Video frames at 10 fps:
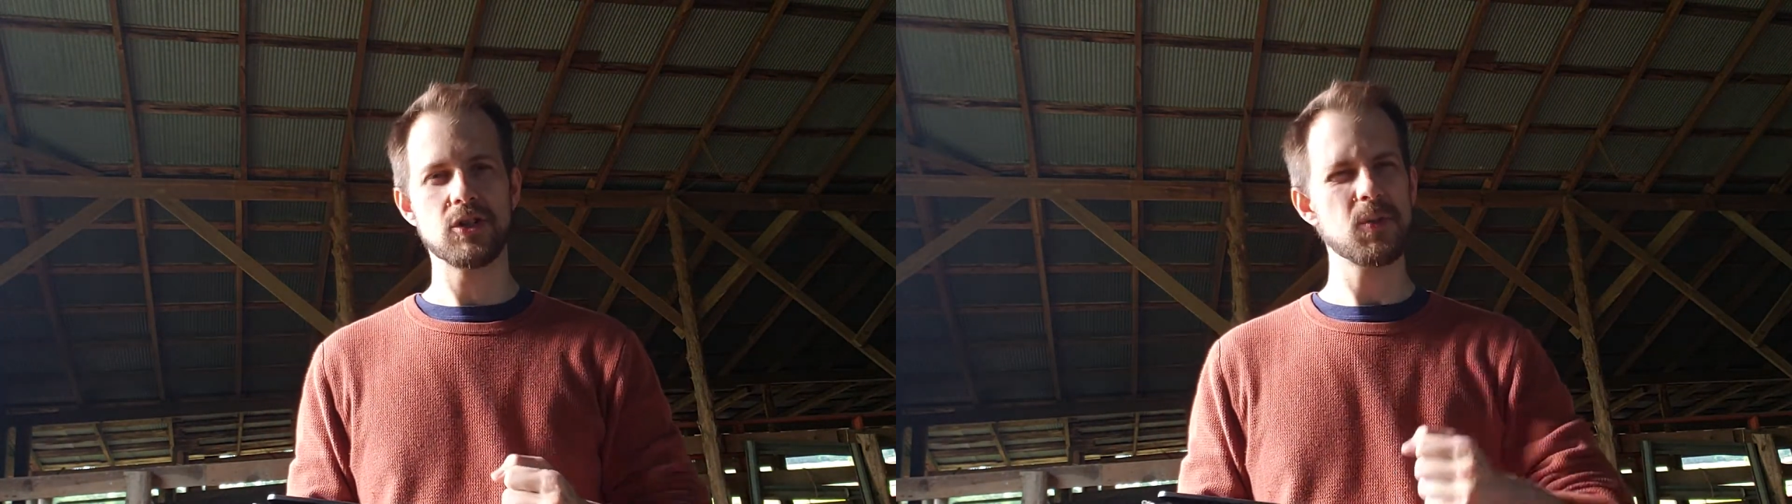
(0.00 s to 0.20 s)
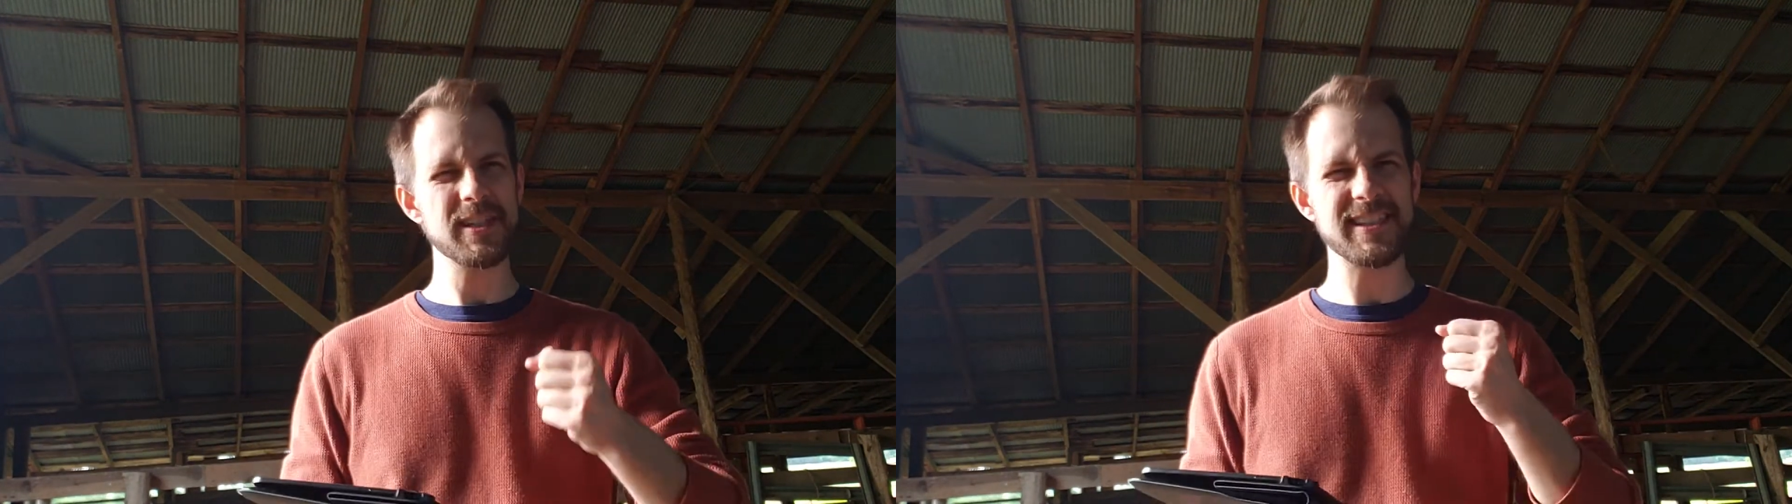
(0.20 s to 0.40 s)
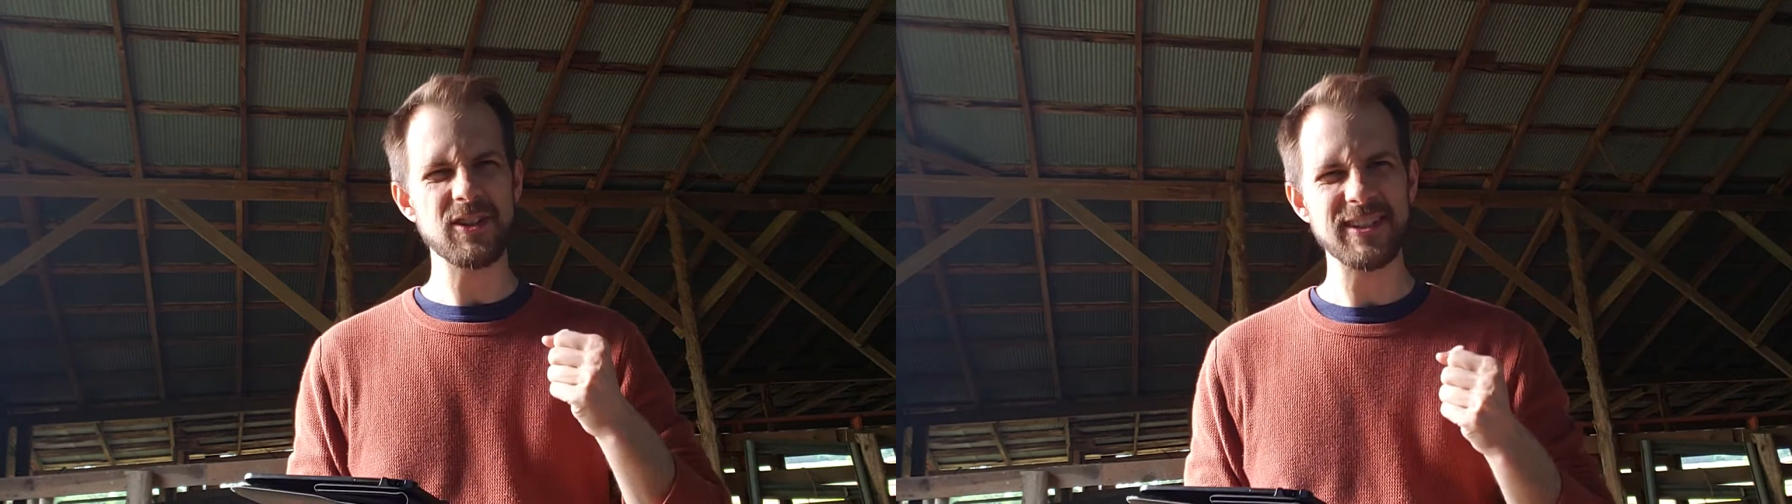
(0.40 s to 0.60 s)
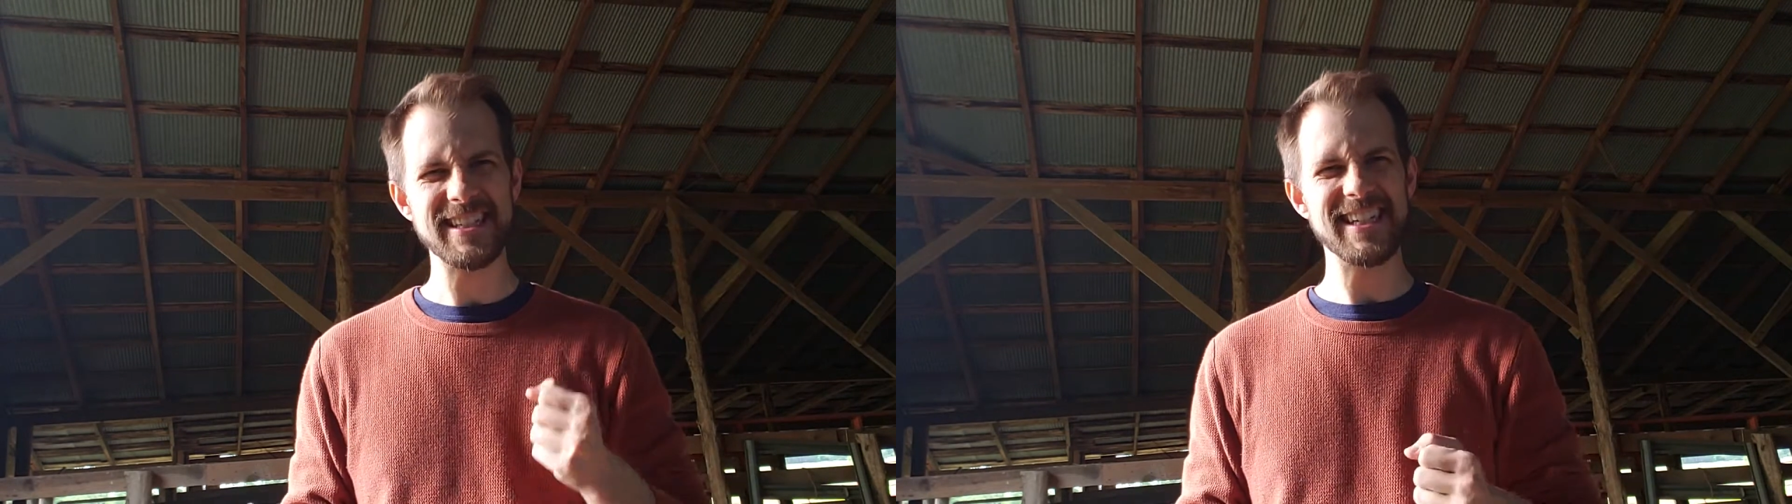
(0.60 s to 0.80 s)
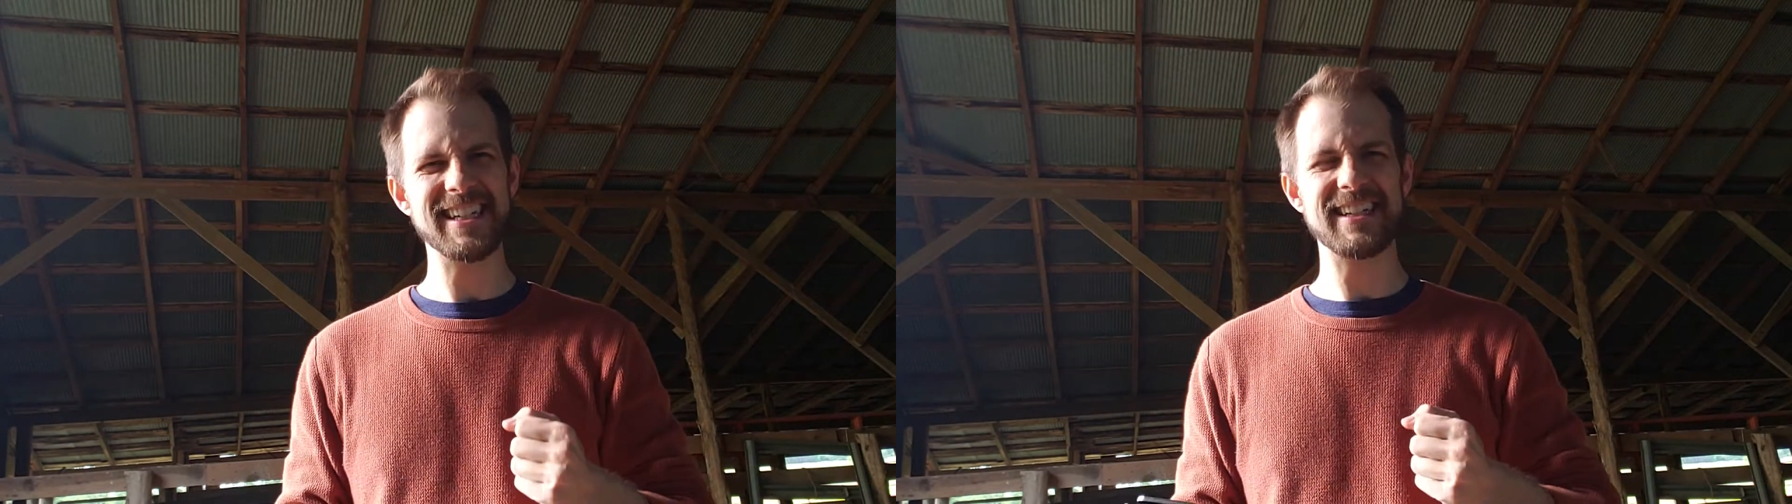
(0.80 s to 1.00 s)
So we still
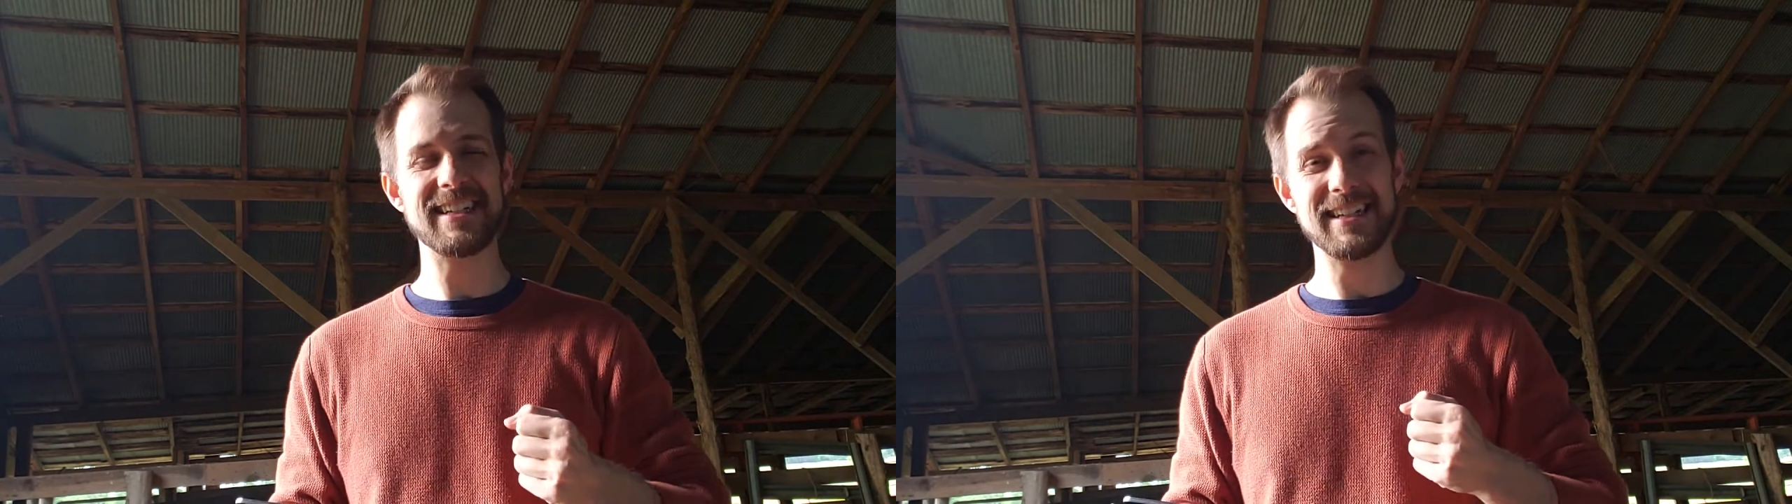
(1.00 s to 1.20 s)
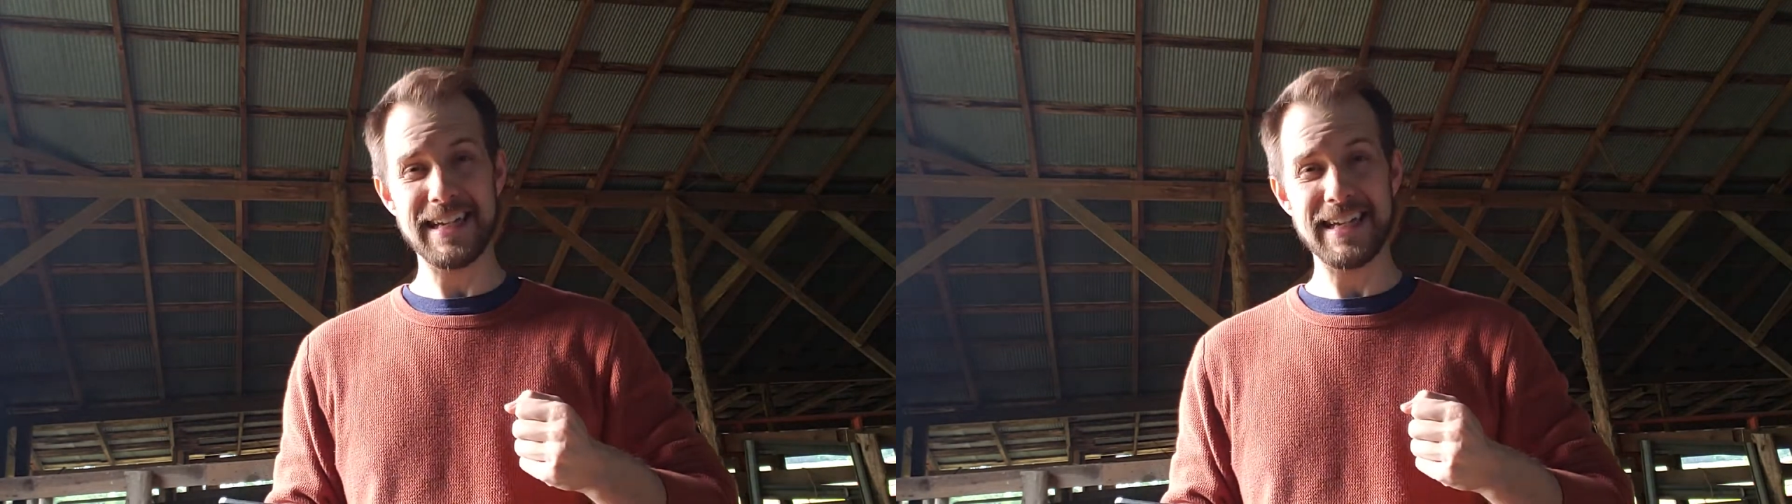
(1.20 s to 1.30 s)
need